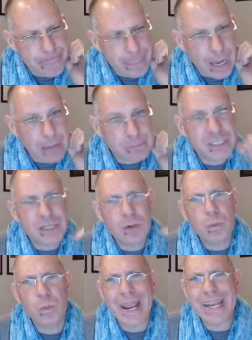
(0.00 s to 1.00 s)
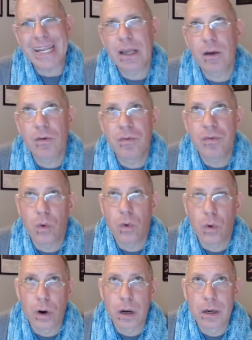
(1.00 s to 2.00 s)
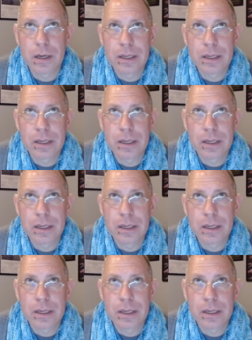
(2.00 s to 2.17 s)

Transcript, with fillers: I'm still waiting for